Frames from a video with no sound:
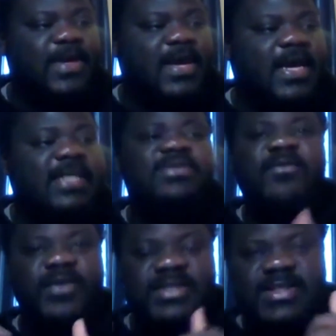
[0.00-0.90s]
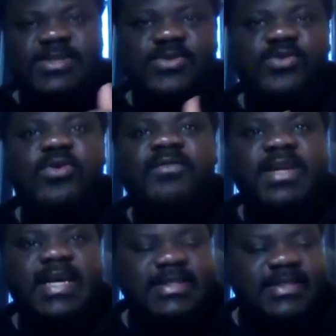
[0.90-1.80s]
It's unfortunate it took
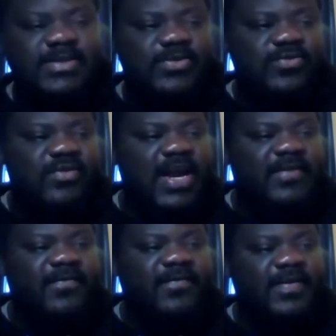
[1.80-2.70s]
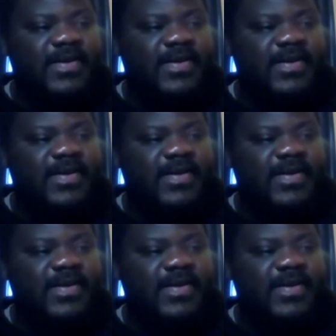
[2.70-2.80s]
COVID-19 to drive